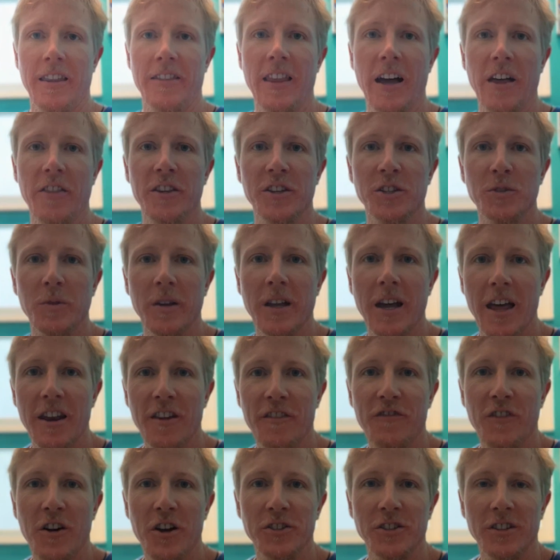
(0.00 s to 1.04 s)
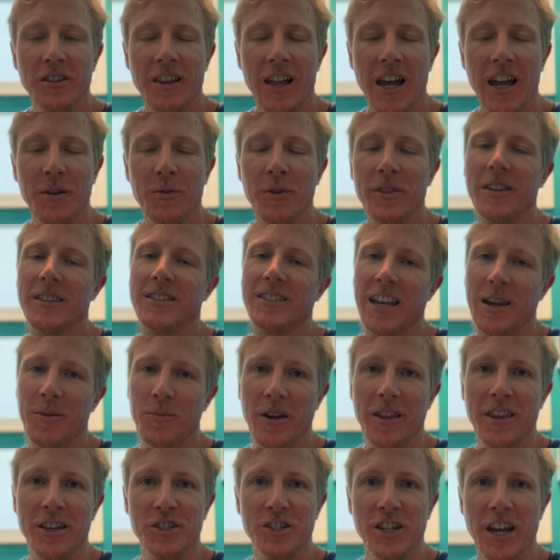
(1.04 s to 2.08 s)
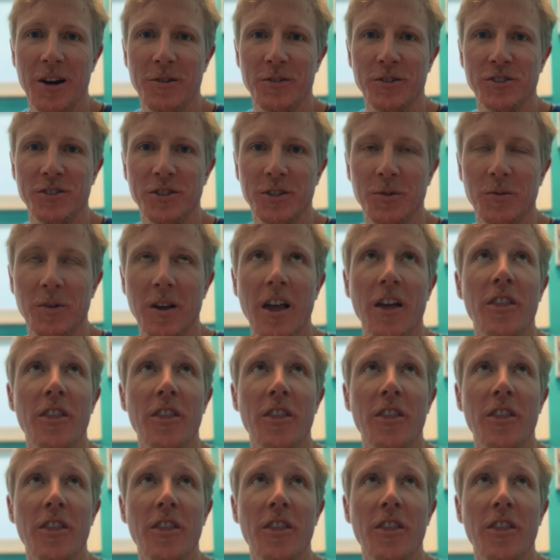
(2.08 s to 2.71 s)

Now this one kind of falls in line with the same way that showers do.